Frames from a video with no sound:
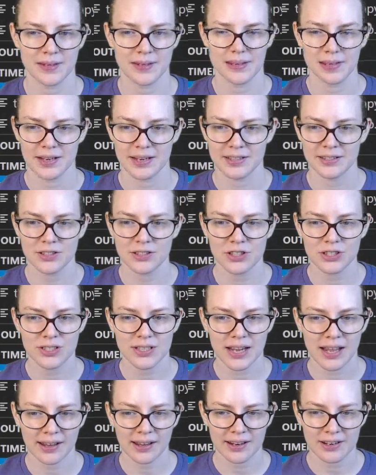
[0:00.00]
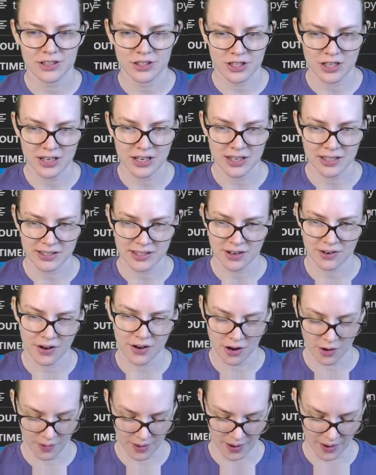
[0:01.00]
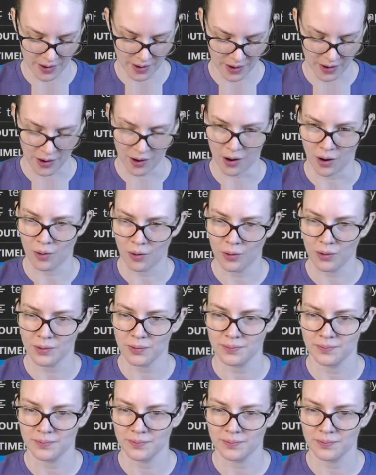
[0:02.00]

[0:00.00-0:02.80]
Is it just LNG? Is there no O?